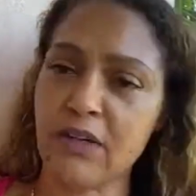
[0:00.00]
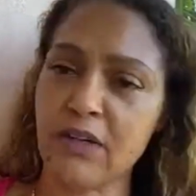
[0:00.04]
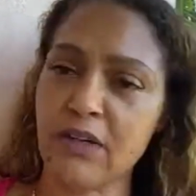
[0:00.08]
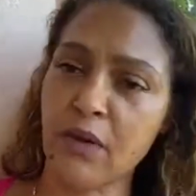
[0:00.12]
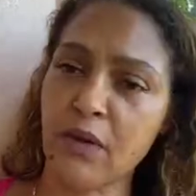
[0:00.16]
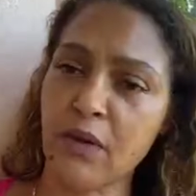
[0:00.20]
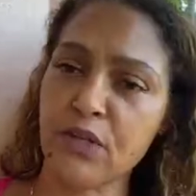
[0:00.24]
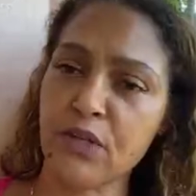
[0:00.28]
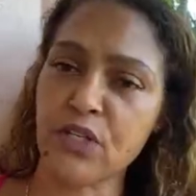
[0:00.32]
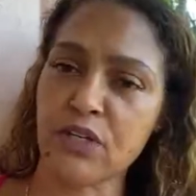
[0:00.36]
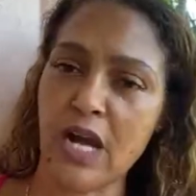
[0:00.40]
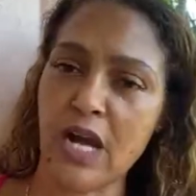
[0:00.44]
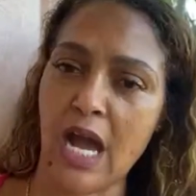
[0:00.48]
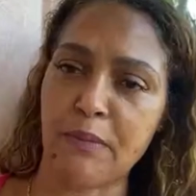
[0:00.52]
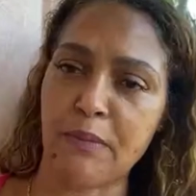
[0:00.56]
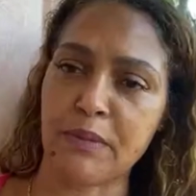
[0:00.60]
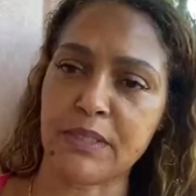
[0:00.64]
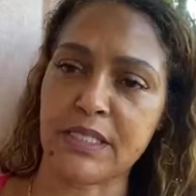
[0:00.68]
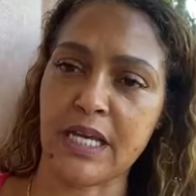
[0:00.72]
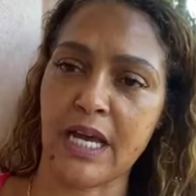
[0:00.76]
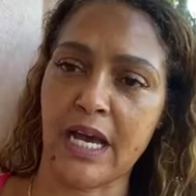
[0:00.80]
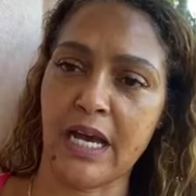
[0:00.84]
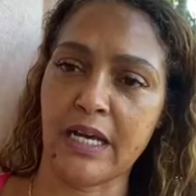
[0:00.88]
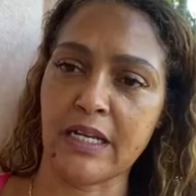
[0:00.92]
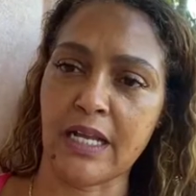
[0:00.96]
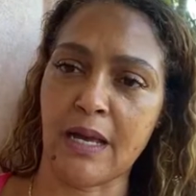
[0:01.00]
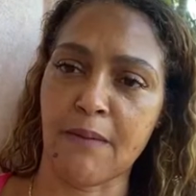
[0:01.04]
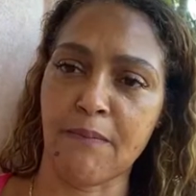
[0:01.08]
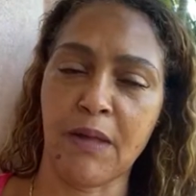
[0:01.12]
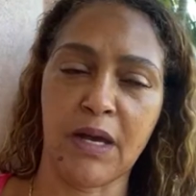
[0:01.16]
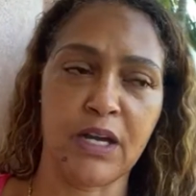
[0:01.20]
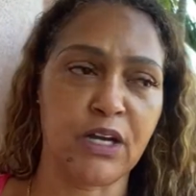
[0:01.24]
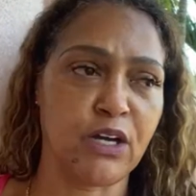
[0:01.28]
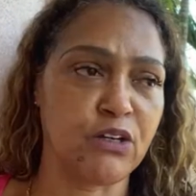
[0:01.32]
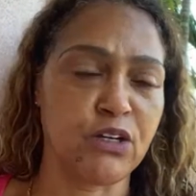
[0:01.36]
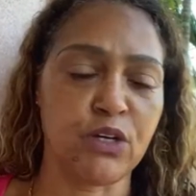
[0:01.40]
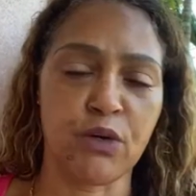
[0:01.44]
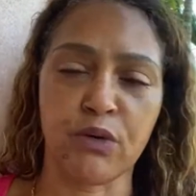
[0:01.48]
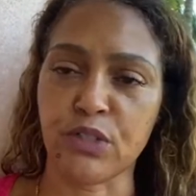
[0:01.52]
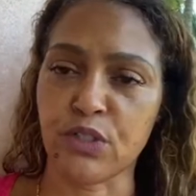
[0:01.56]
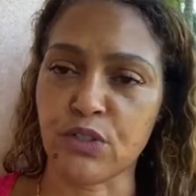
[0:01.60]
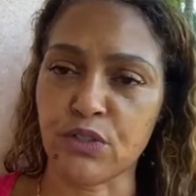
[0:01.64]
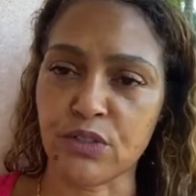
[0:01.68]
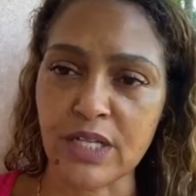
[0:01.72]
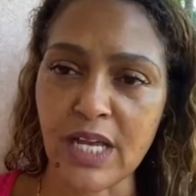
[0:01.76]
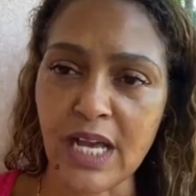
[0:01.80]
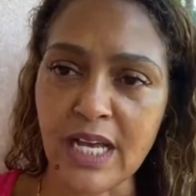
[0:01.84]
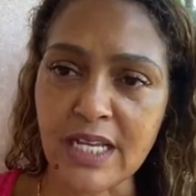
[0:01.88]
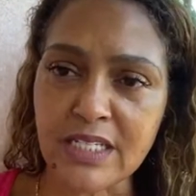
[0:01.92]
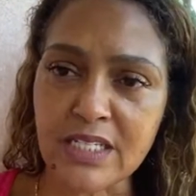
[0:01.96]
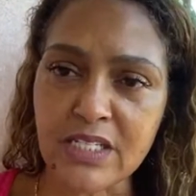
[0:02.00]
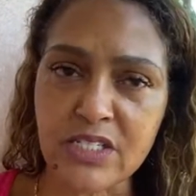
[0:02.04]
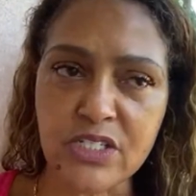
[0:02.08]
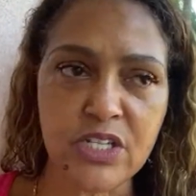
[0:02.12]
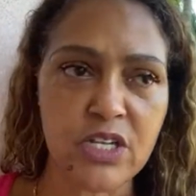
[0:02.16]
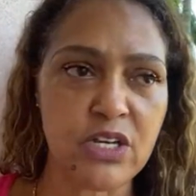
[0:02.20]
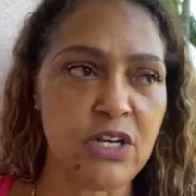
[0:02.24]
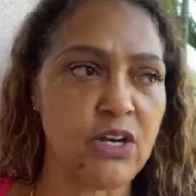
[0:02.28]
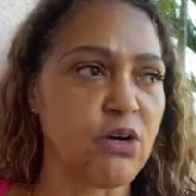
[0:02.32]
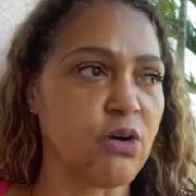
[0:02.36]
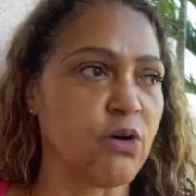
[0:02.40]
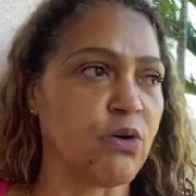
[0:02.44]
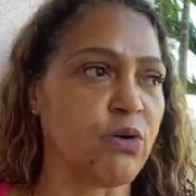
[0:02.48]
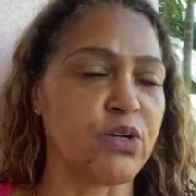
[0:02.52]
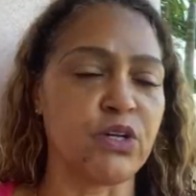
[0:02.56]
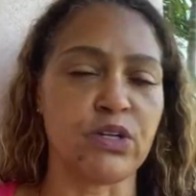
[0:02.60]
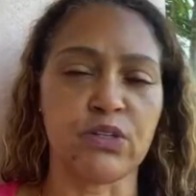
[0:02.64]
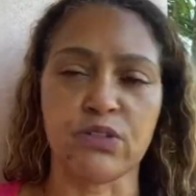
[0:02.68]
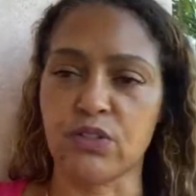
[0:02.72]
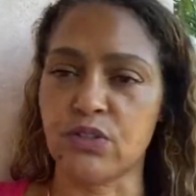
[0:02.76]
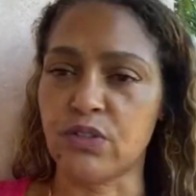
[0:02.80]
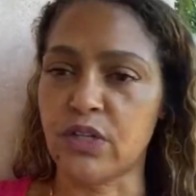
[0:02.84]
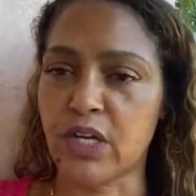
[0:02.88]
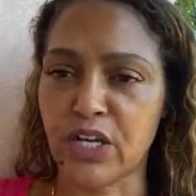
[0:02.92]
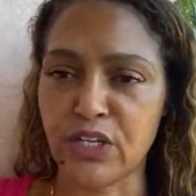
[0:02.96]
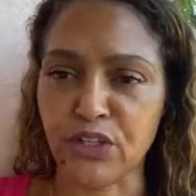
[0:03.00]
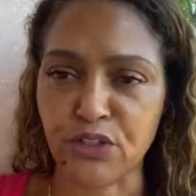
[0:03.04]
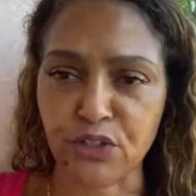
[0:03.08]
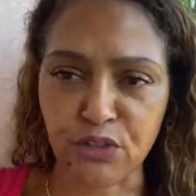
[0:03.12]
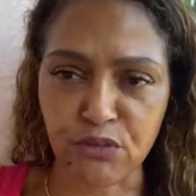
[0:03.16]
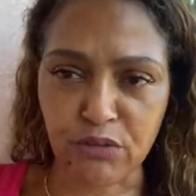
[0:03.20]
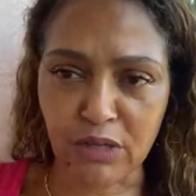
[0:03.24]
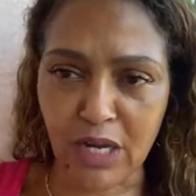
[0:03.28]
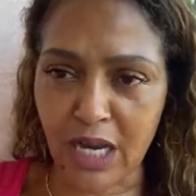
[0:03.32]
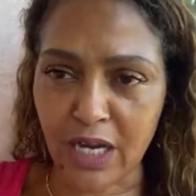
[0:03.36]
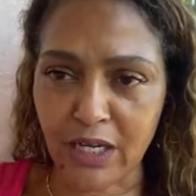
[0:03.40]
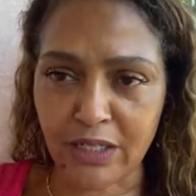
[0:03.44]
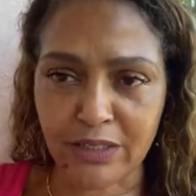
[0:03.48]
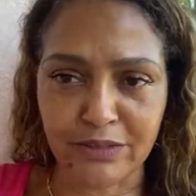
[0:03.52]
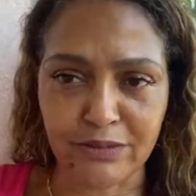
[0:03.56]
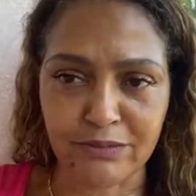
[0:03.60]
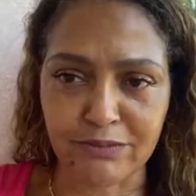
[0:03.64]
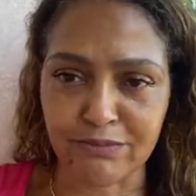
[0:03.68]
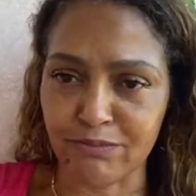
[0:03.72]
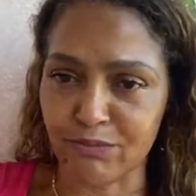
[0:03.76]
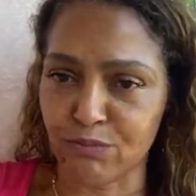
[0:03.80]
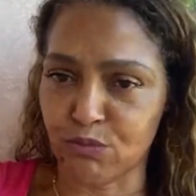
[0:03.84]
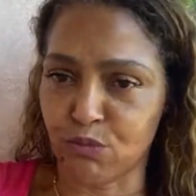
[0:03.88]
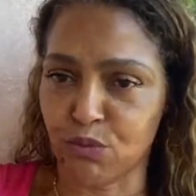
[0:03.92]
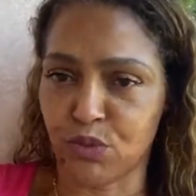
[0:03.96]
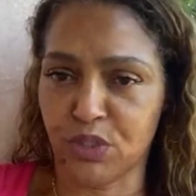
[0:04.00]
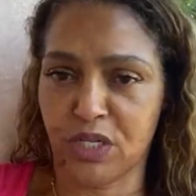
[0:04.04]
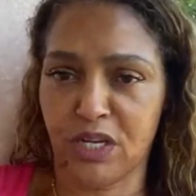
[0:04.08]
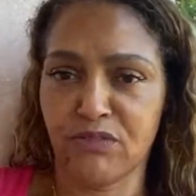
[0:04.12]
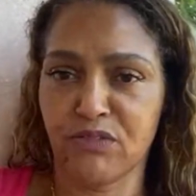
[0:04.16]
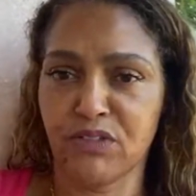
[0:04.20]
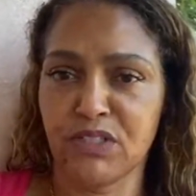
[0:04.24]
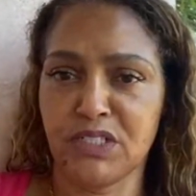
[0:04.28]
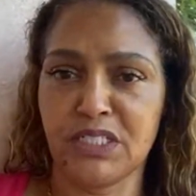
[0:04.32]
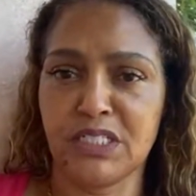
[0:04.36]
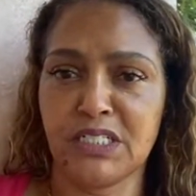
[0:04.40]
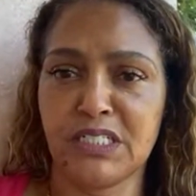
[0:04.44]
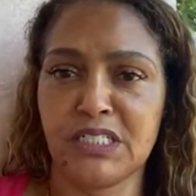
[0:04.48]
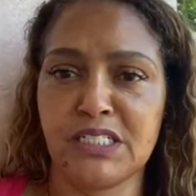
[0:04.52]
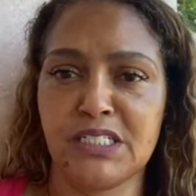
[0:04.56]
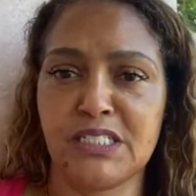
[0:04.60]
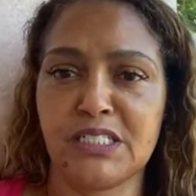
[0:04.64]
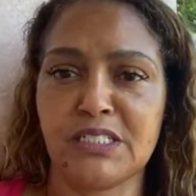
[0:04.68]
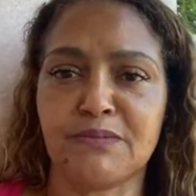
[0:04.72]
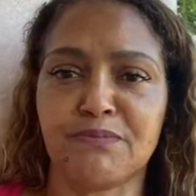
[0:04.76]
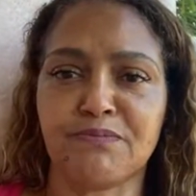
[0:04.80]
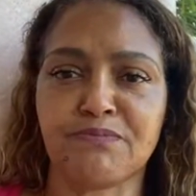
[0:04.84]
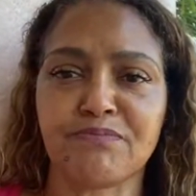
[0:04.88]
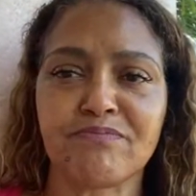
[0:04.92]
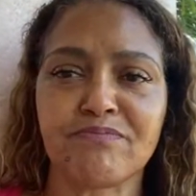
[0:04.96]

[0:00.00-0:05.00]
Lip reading: I'm not gonna go in your habitat. I'm not gonna go in your nest or your little underground, whatever it is.